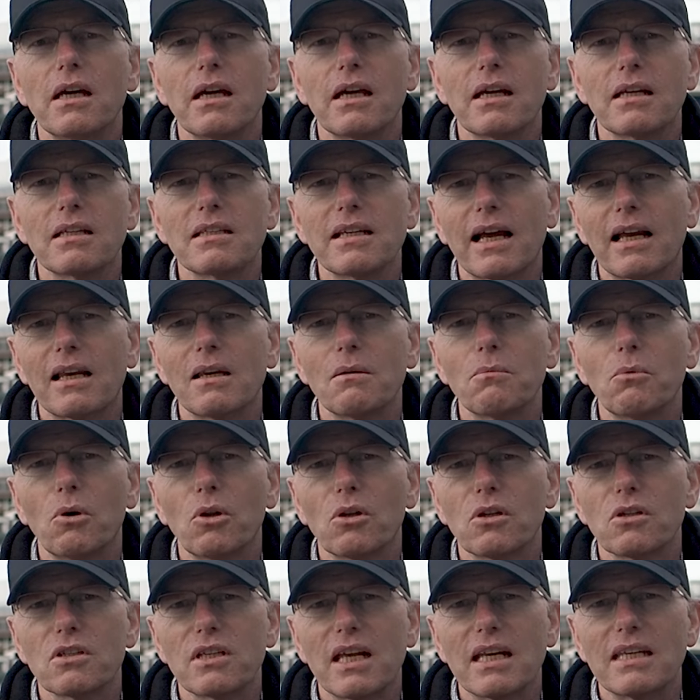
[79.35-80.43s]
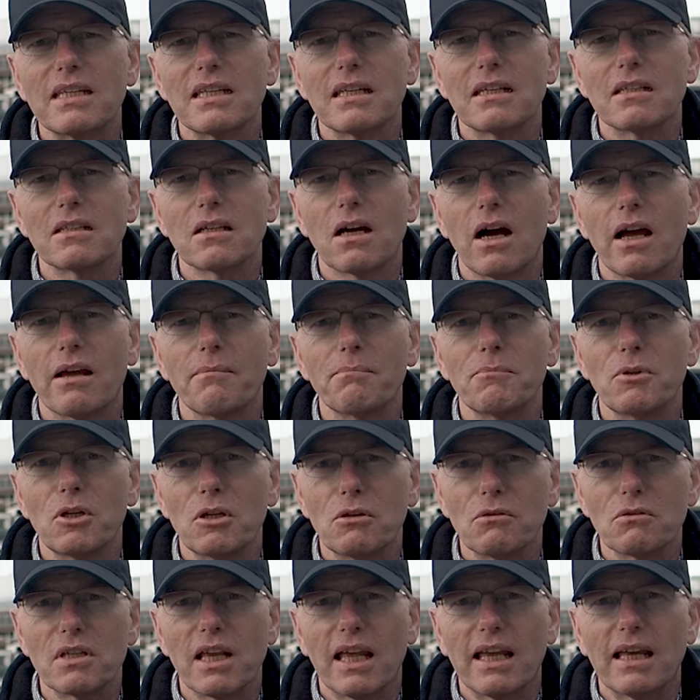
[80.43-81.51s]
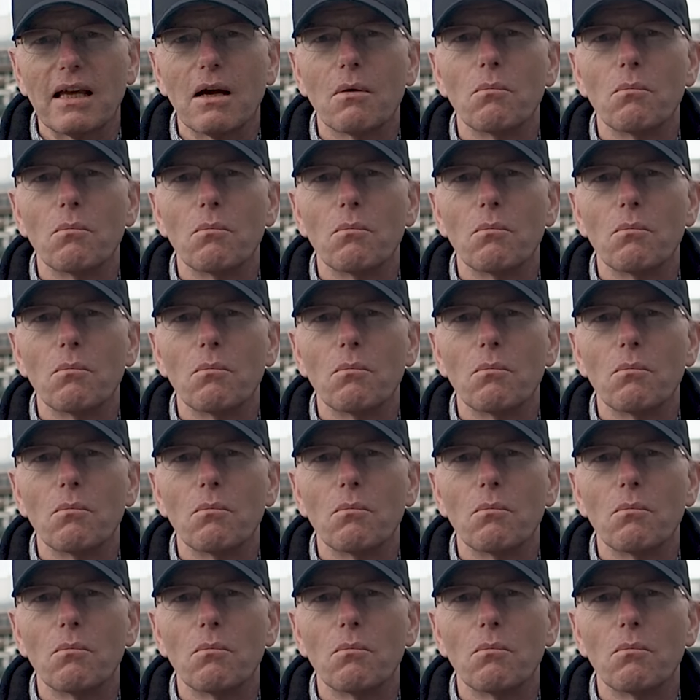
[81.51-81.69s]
exactly what the settings I'm using